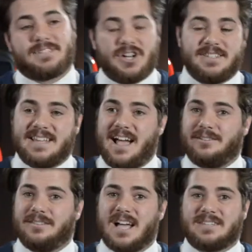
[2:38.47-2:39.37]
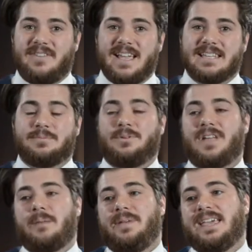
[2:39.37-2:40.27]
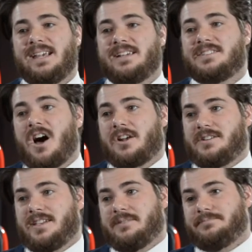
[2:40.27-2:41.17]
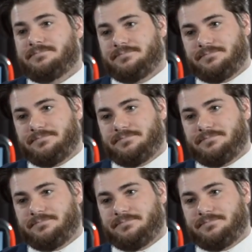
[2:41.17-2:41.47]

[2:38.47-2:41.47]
turns out Las Vegas will not be getting a soccer team.